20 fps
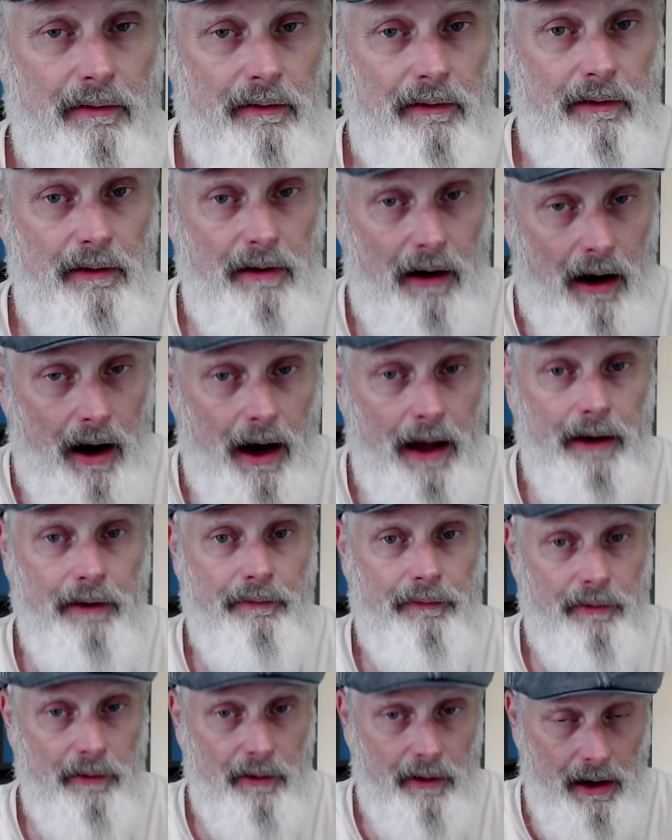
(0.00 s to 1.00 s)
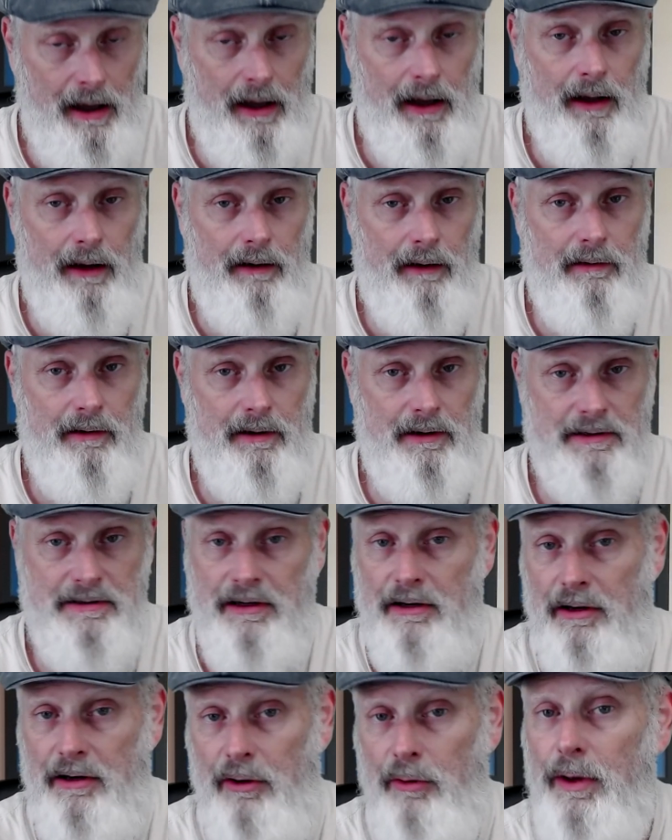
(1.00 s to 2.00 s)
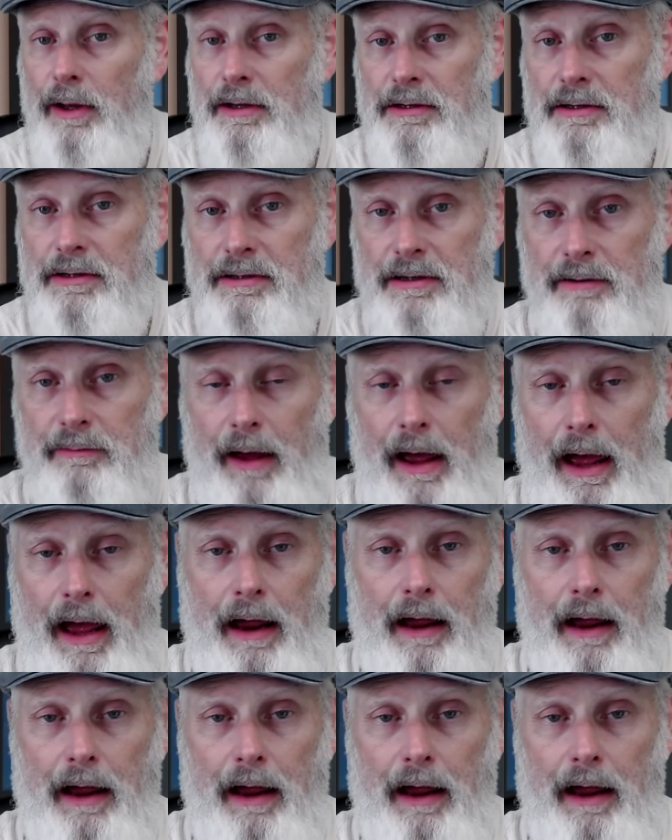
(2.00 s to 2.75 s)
not forget is the 2 inches in back